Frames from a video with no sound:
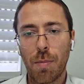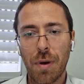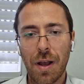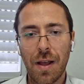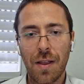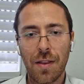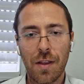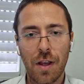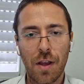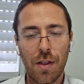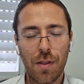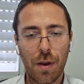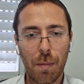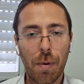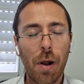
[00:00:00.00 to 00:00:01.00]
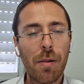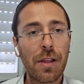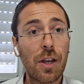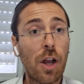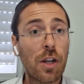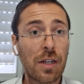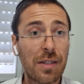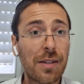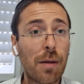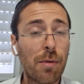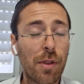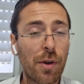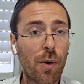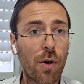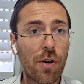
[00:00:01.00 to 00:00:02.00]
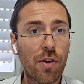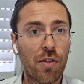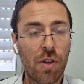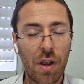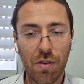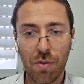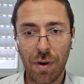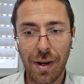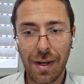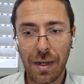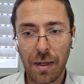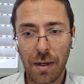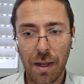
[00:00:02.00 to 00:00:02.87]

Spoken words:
But they're probably not going to double their order size, right?